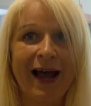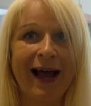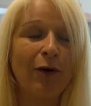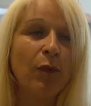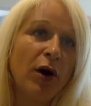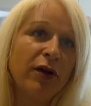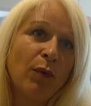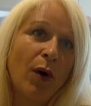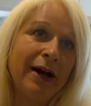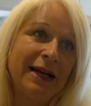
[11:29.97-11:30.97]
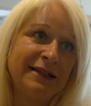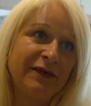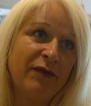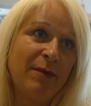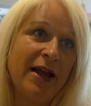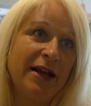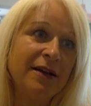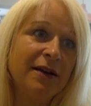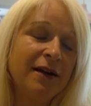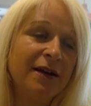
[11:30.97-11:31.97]
How worthwhile is it for me
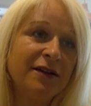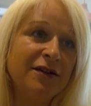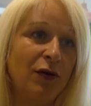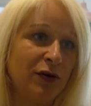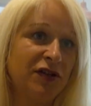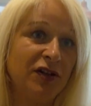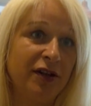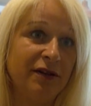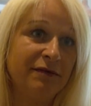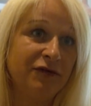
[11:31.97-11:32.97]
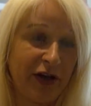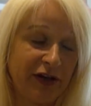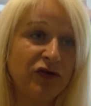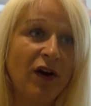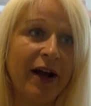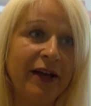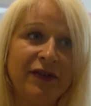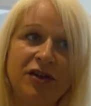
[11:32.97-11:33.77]
not to drink drive?